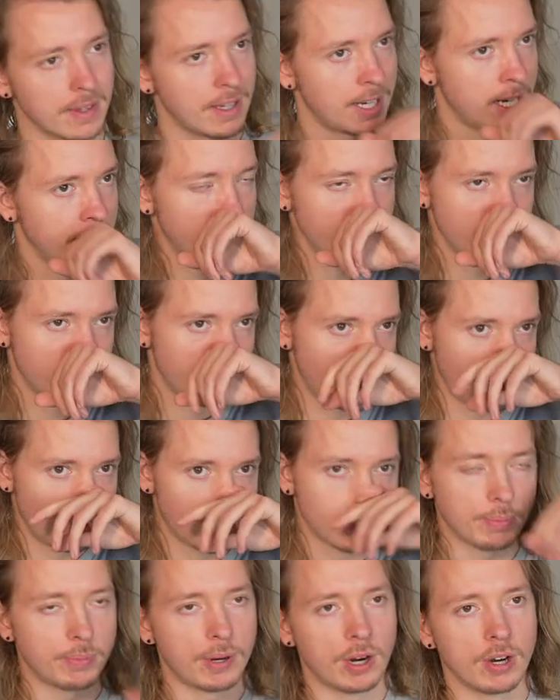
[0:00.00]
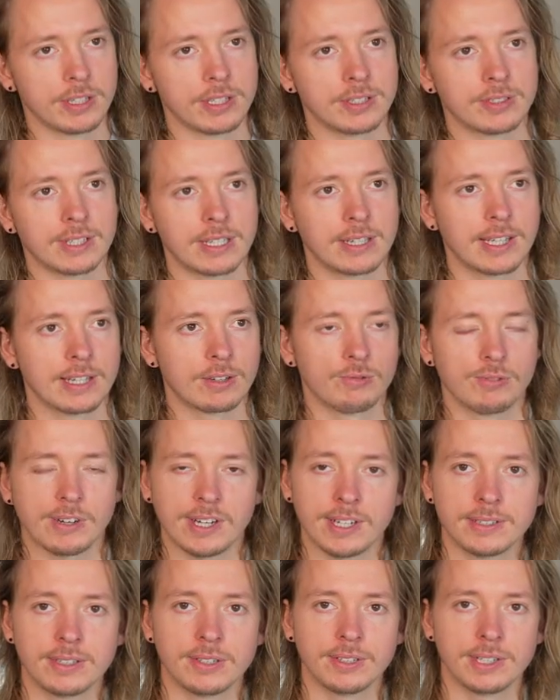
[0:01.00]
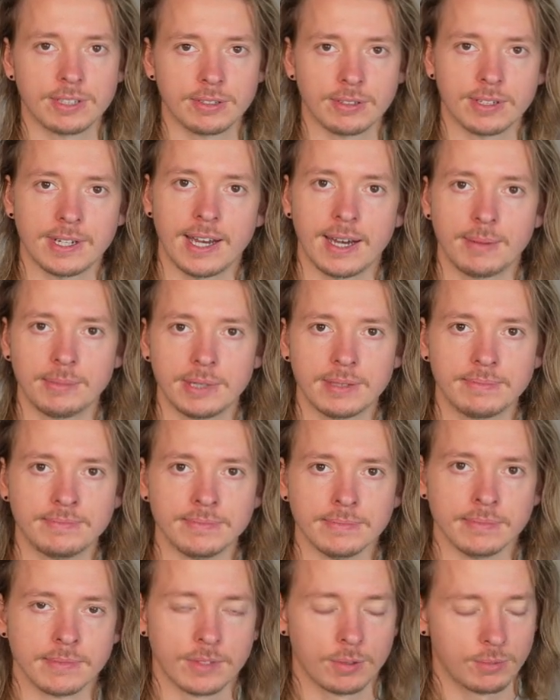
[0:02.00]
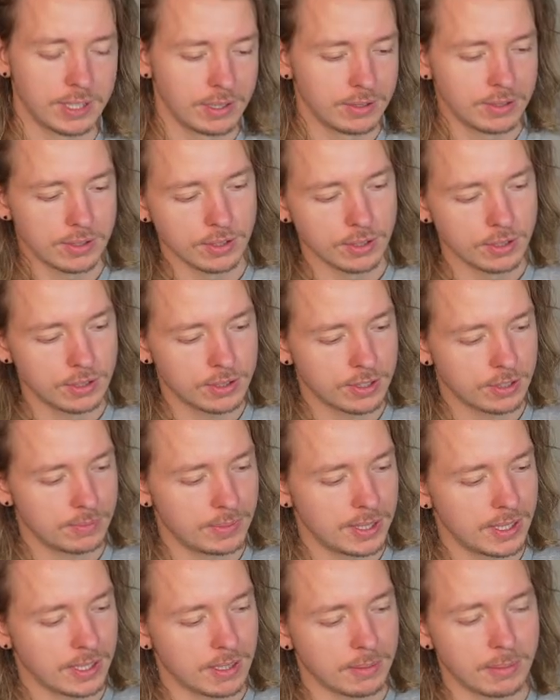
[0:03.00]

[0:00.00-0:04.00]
I remember when I went to parties, I'd like raid the liquor cabinet. What I would do is there'd be like a